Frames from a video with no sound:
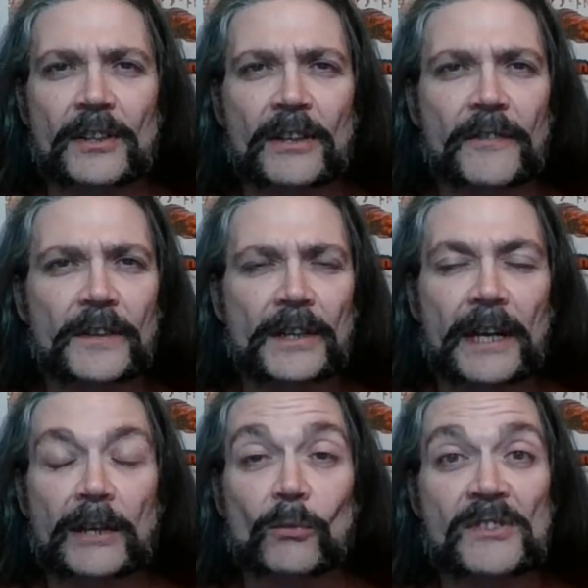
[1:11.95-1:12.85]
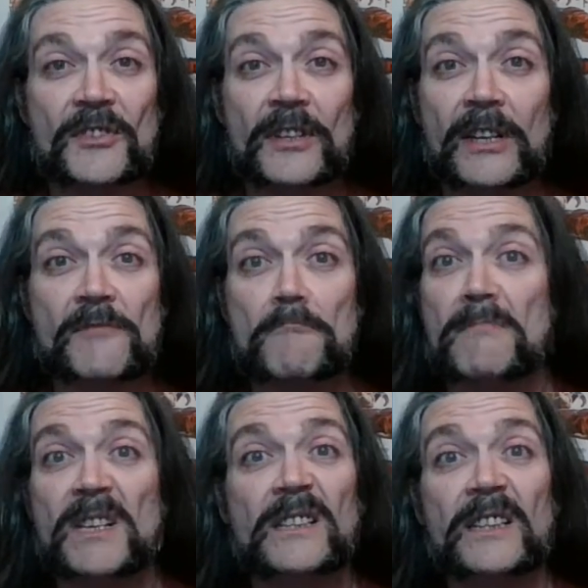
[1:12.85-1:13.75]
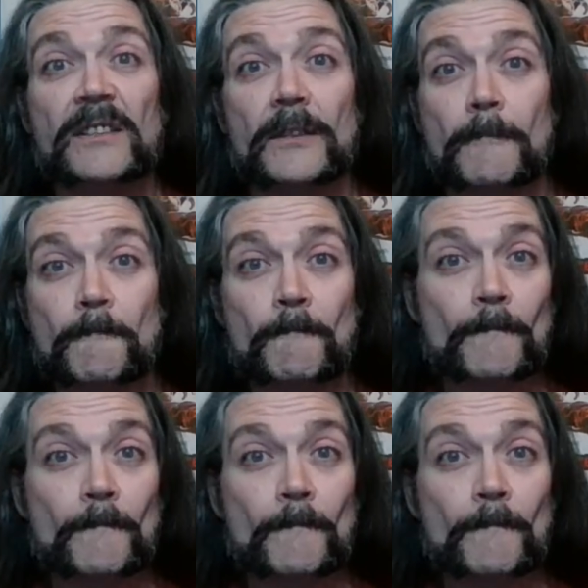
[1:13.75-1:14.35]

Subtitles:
anything that anyone says. Me neither.